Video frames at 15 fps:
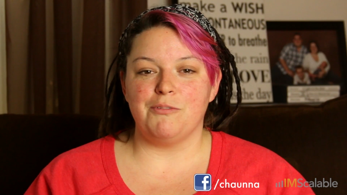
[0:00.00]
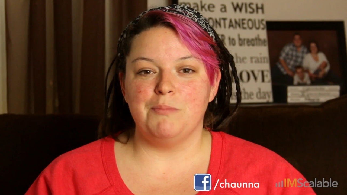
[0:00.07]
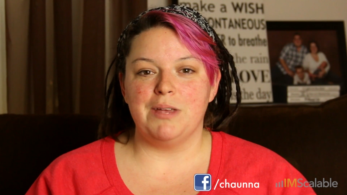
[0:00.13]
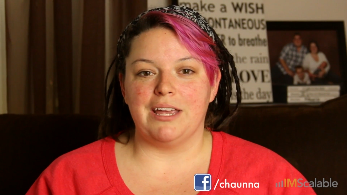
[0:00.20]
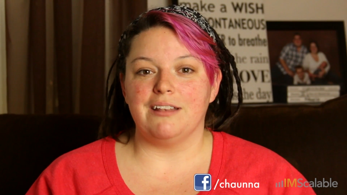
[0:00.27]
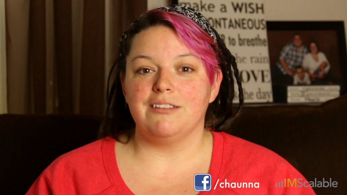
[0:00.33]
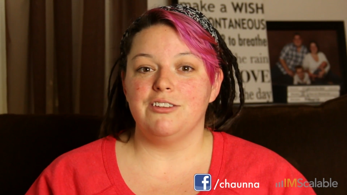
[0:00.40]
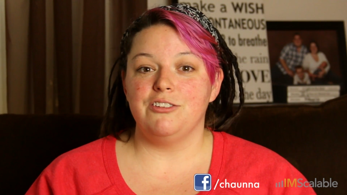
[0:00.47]
for
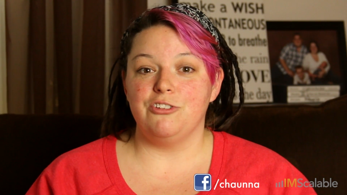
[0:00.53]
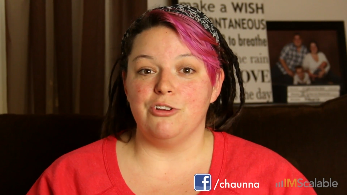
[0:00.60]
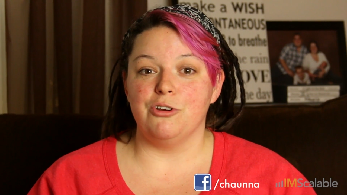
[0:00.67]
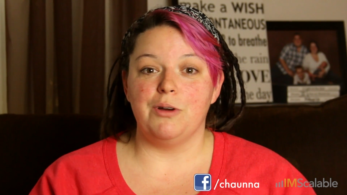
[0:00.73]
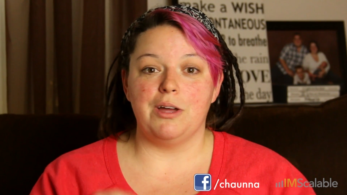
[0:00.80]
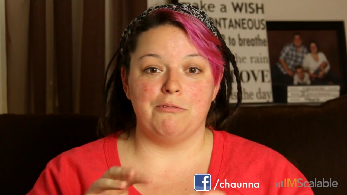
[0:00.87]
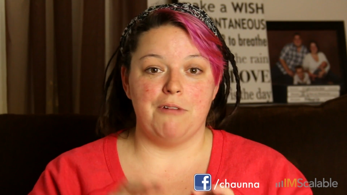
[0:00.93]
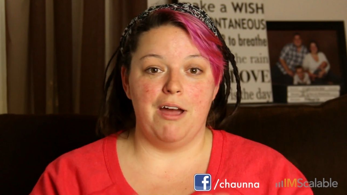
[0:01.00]
me to
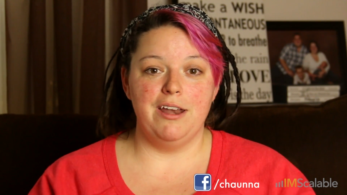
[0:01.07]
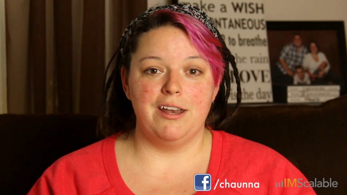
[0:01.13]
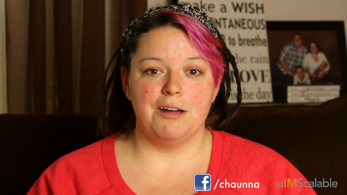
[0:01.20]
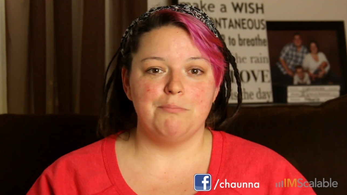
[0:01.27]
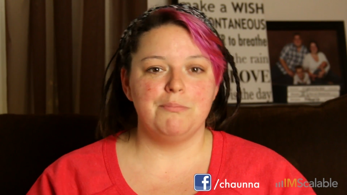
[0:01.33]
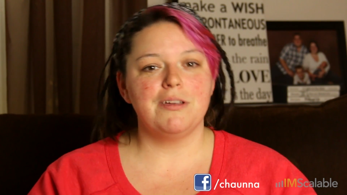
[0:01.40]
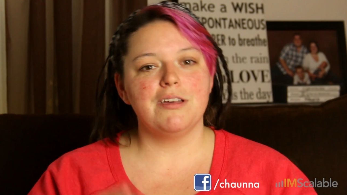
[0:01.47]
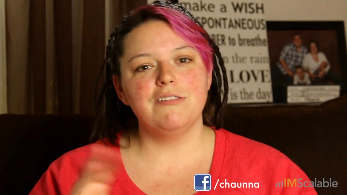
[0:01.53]
do and write
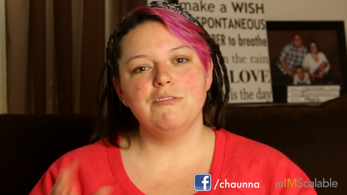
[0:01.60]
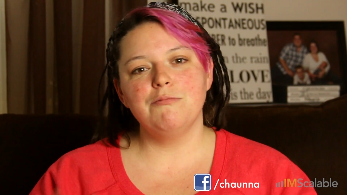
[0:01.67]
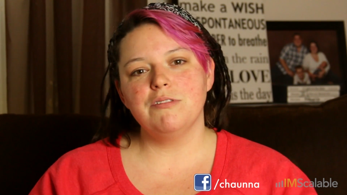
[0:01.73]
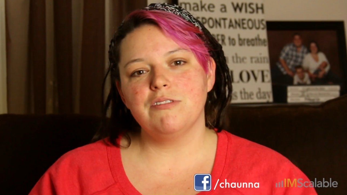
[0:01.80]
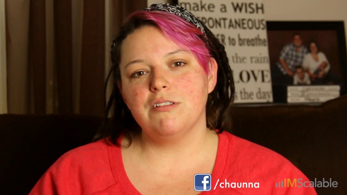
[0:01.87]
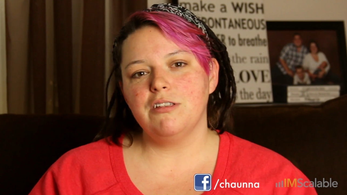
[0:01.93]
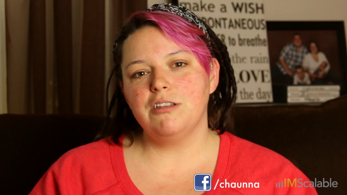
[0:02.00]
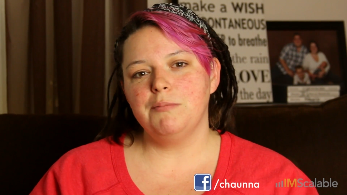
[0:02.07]
up because it
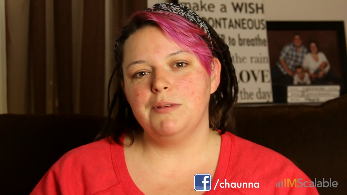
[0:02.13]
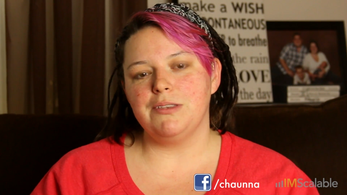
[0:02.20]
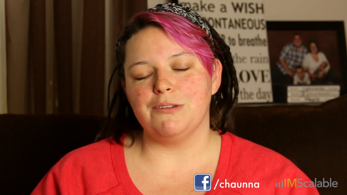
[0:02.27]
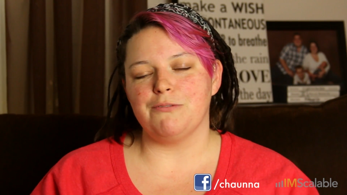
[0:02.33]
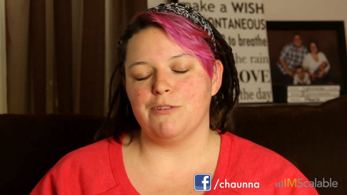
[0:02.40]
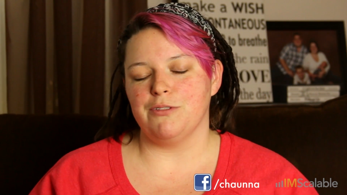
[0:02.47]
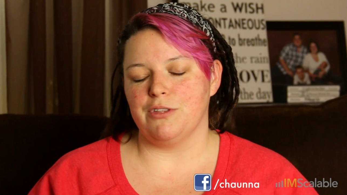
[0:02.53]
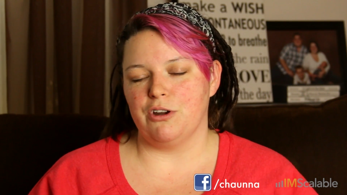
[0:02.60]
was a little bit
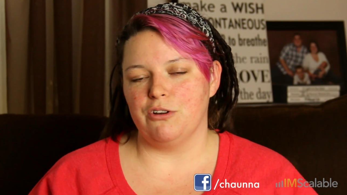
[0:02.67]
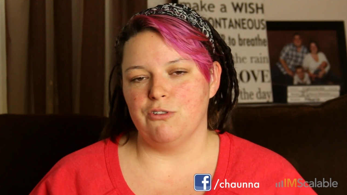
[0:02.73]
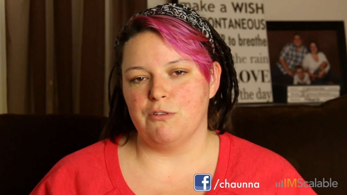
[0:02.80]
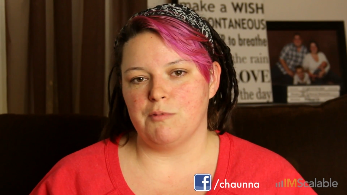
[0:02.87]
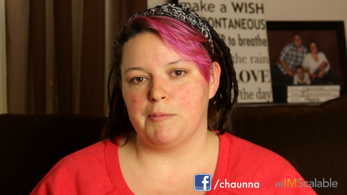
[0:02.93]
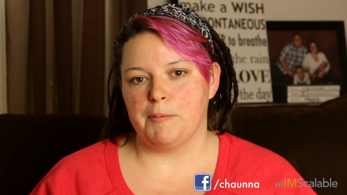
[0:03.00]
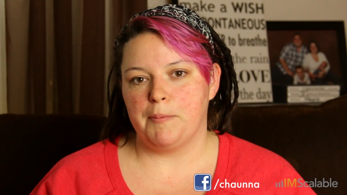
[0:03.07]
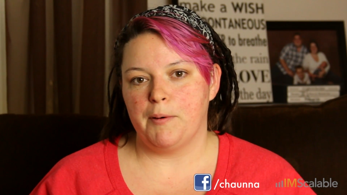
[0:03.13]
different than our
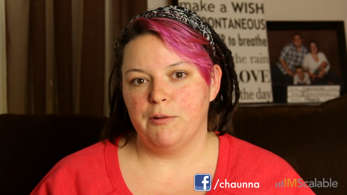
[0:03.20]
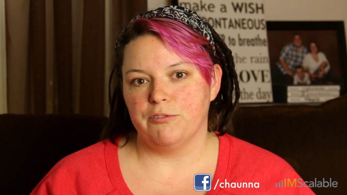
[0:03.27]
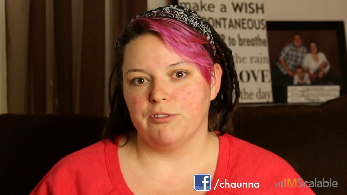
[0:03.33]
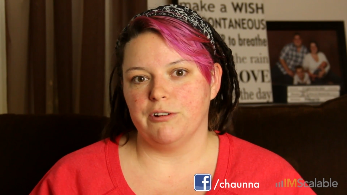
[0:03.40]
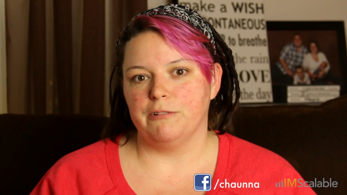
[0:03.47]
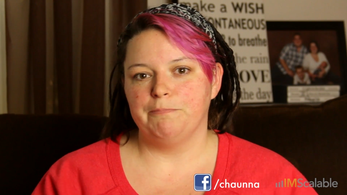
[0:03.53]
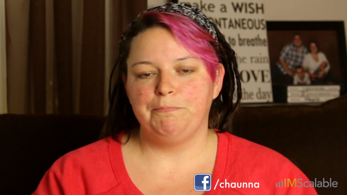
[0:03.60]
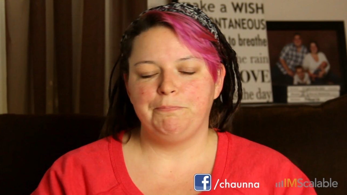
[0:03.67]
normal
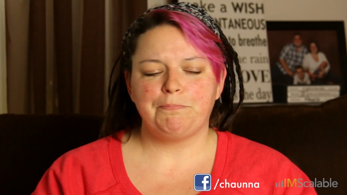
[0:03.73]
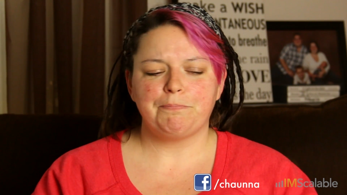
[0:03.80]
proposal.